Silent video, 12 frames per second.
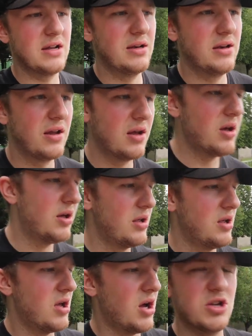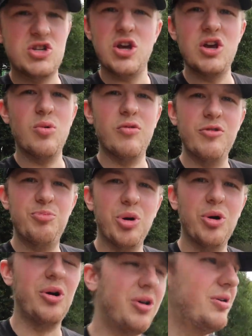and show you what we've bought.